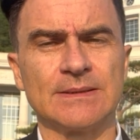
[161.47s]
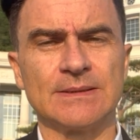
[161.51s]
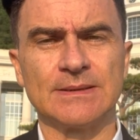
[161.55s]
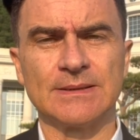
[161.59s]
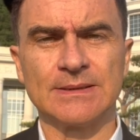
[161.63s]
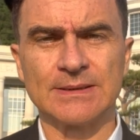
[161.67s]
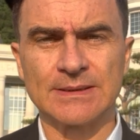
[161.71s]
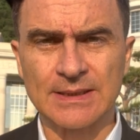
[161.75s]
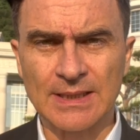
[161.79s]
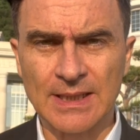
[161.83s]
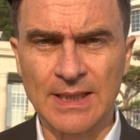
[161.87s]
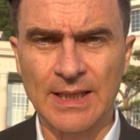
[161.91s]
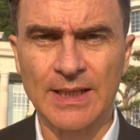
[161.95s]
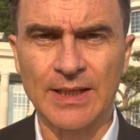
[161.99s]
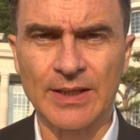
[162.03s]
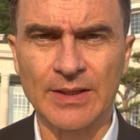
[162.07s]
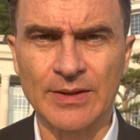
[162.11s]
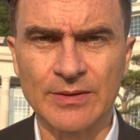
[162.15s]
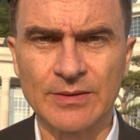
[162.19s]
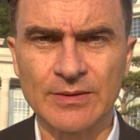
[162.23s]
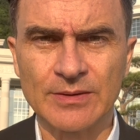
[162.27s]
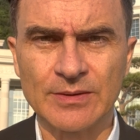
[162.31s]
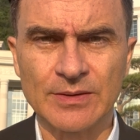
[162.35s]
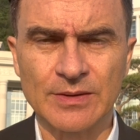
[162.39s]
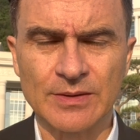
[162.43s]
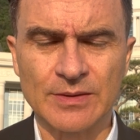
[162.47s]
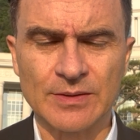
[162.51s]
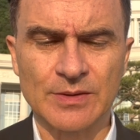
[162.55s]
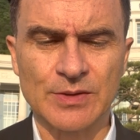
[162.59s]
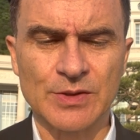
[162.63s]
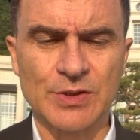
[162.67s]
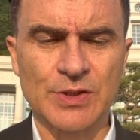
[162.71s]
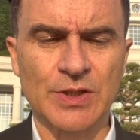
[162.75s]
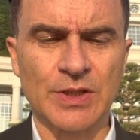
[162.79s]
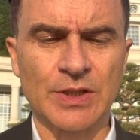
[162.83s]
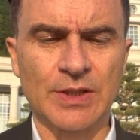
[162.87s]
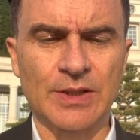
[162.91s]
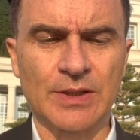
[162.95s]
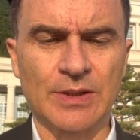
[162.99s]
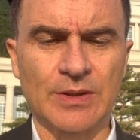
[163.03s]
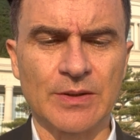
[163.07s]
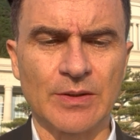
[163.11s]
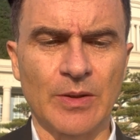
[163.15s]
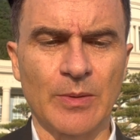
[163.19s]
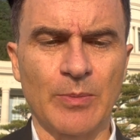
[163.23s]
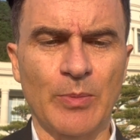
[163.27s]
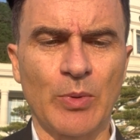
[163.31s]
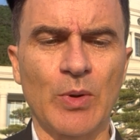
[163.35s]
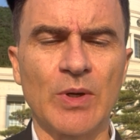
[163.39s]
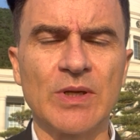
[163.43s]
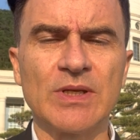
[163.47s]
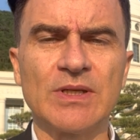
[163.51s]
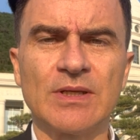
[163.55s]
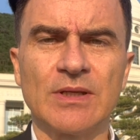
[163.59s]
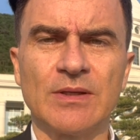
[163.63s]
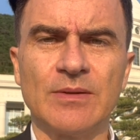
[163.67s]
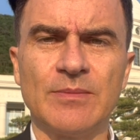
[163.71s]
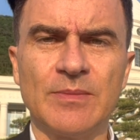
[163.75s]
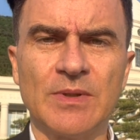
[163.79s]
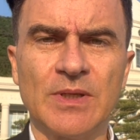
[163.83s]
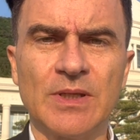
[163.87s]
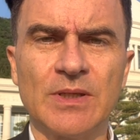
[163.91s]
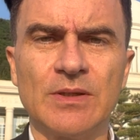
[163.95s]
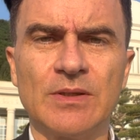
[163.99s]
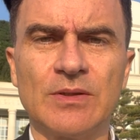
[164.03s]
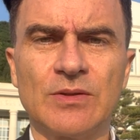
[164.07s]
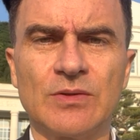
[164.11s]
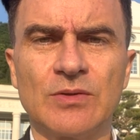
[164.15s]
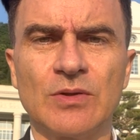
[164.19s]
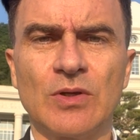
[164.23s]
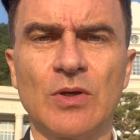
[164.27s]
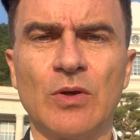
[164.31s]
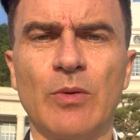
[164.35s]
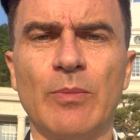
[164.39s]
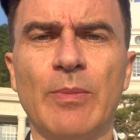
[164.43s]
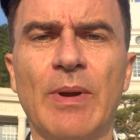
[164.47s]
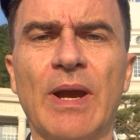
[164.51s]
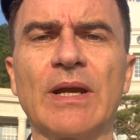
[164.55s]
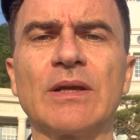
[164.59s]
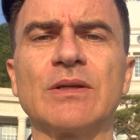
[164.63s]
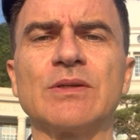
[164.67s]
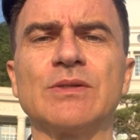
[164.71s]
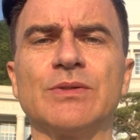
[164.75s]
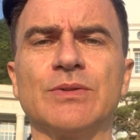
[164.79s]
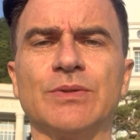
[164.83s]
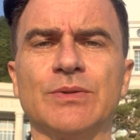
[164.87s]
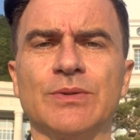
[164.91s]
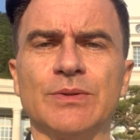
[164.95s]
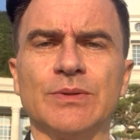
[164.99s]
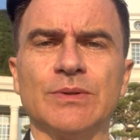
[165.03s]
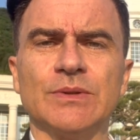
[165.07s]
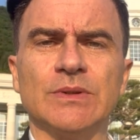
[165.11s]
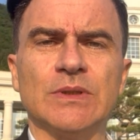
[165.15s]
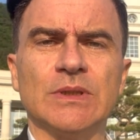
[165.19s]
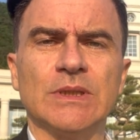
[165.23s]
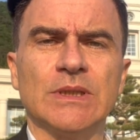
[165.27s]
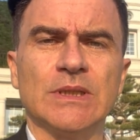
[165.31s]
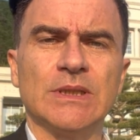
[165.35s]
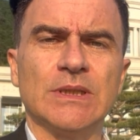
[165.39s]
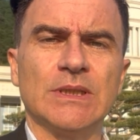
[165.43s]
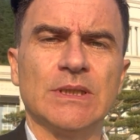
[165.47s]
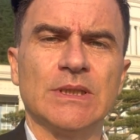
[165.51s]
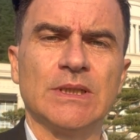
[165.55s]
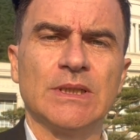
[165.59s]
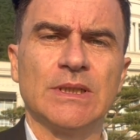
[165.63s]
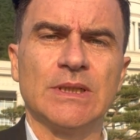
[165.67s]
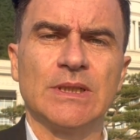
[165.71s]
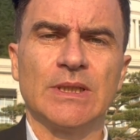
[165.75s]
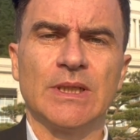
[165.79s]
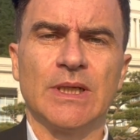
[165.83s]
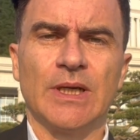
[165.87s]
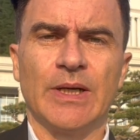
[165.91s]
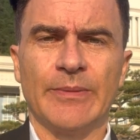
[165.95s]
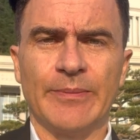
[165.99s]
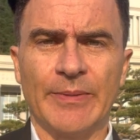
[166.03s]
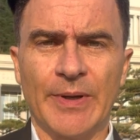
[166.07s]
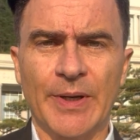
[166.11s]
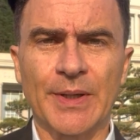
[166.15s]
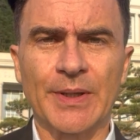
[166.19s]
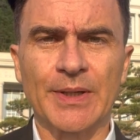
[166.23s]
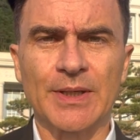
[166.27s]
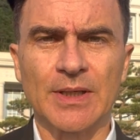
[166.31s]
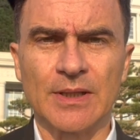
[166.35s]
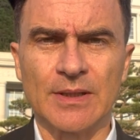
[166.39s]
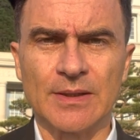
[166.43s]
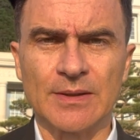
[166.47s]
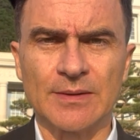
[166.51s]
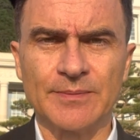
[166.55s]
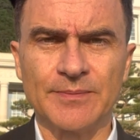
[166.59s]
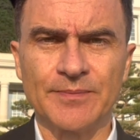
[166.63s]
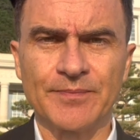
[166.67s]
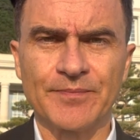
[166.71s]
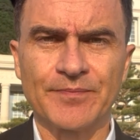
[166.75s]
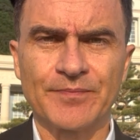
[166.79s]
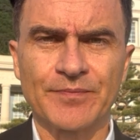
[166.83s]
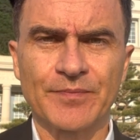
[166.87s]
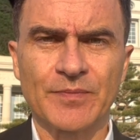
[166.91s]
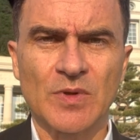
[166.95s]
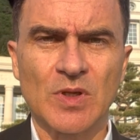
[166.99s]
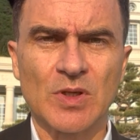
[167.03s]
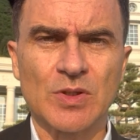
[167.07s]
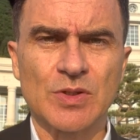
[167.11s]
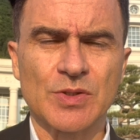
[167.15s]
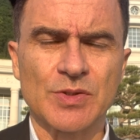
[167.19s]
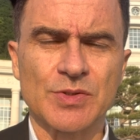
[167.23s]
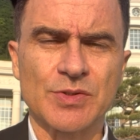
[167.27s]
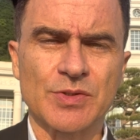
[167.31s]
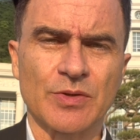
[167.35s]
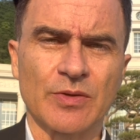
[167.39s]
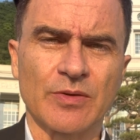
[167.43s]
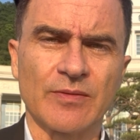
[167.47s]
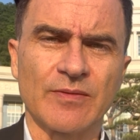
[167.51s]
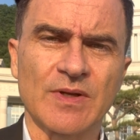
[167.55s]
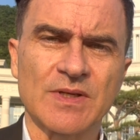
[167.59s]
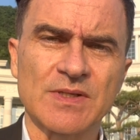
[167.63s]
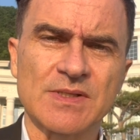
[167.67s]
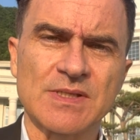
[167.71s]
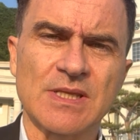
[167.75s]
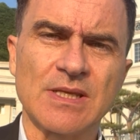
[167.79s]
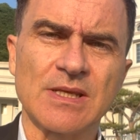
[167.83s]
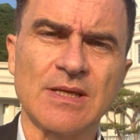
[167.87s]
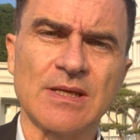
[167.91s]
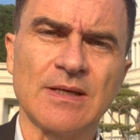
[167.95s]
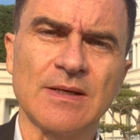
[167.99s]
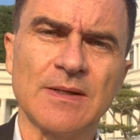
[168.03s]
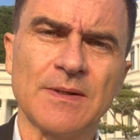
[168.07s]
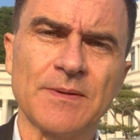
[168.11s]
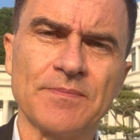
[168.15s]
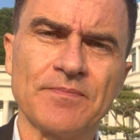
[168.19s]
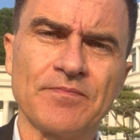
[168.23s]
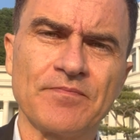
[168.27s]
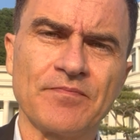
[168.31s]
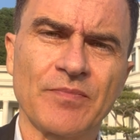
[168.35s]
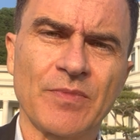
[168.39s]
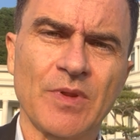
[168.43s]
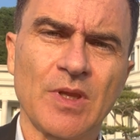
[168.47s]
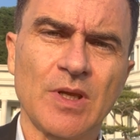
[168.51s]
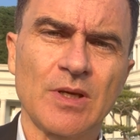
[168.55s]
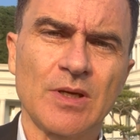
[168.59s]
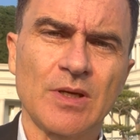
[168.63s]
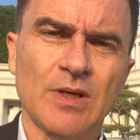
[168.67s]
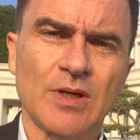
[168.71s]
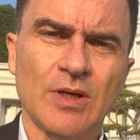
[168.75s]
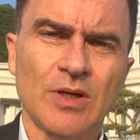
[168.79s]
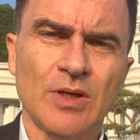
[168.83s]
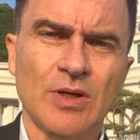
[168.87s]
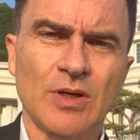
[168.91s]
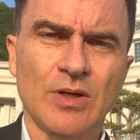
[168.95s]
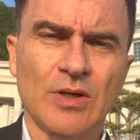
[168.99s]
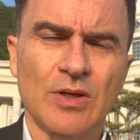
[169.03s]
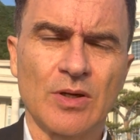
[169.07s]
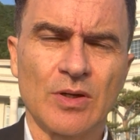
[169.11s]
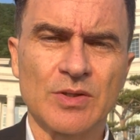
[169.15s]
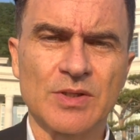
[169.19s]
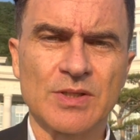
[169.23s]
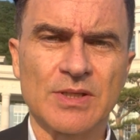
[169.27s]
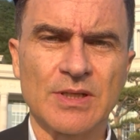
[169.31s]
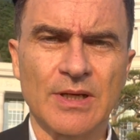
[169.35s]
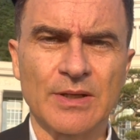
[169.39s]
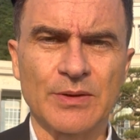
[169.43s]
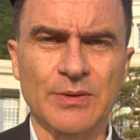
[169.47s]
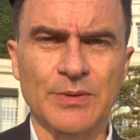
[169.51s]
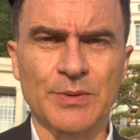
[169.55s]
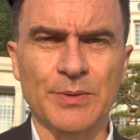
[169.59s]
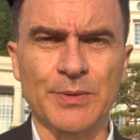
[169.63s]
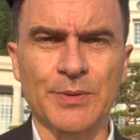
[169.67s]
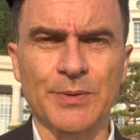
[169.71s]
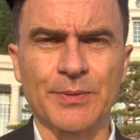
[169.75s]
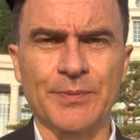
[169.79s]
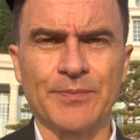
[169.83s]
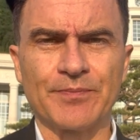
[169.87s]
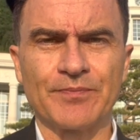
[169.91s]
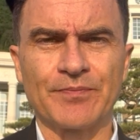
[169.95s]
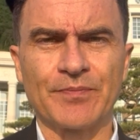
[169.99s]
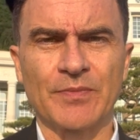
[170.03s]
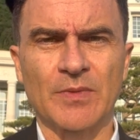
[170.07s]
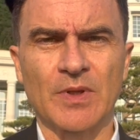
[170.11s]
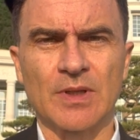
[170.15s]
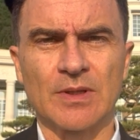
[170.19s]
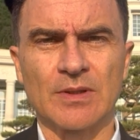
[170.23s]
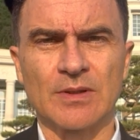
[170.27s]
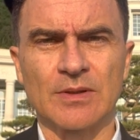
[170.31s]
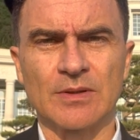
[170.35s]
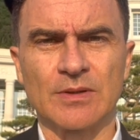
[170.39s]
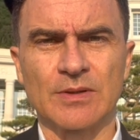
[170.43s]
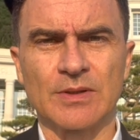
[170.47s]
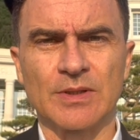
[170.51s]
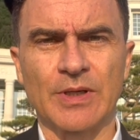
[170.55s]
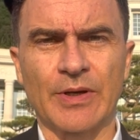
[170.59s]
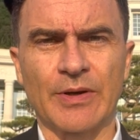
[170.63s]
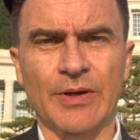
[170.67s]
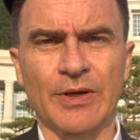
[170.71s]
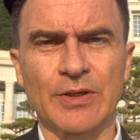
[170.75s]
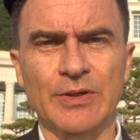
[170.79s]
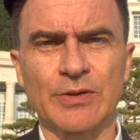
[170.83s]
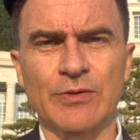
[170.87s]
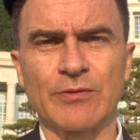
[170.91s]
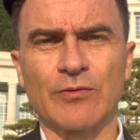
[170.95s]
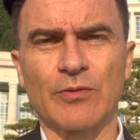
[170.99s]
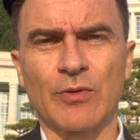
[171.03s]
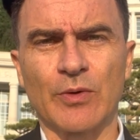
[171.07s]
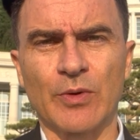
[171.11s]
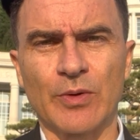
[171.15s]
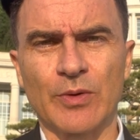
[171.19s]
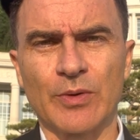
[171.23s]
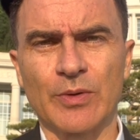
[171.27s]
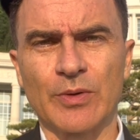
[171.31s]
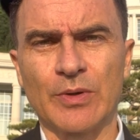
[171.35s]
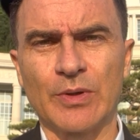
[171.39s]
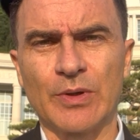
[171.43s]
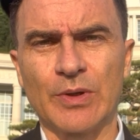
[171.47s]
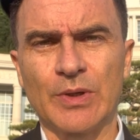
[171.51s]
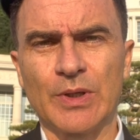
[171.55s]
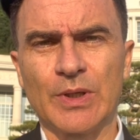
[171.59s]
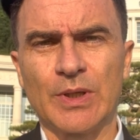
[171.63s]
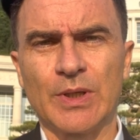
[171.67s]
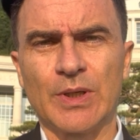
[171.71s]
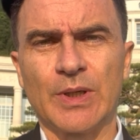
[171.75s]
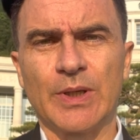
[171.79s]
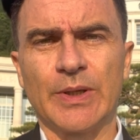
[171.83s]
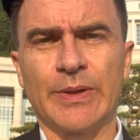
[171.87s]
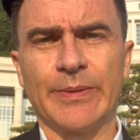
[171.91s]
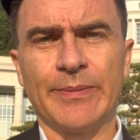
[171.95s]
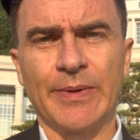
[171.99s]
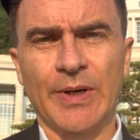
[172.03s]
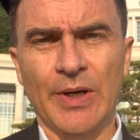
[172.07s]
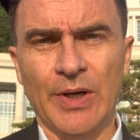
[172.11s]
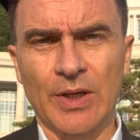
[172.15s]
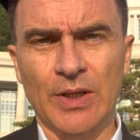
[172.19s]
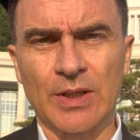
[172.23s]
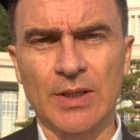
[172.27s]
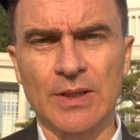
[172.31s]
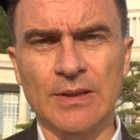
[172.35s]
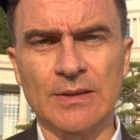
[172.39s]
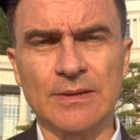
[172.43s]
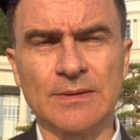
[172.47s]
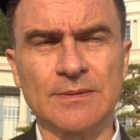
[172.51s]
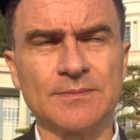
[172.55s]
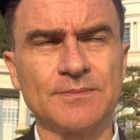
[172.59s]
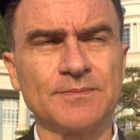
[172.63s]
declared, she appointed me to go back to America to serve as the Continental Director for America.